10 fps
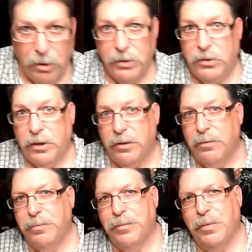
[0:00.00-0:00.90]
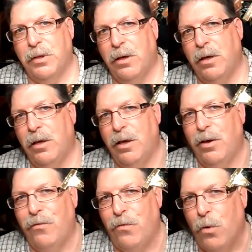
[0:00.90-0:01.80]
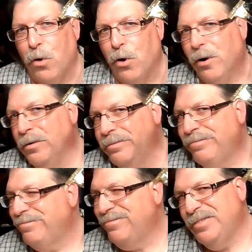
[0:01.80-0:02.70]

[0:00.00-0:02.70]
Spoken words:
in a yard sale for